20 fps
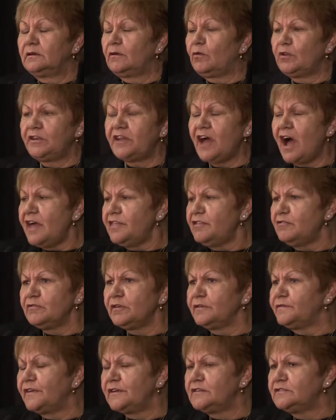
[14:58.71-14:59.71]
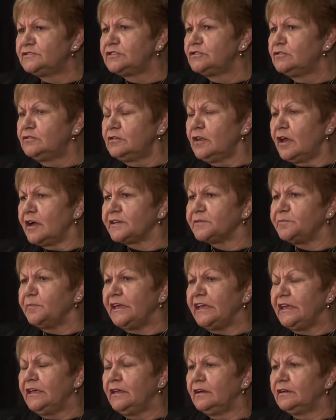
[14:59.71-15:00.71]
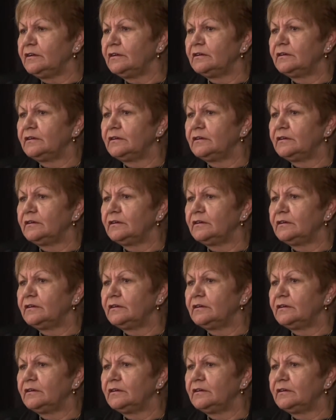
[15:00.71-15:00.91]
Well, neither of those look like me.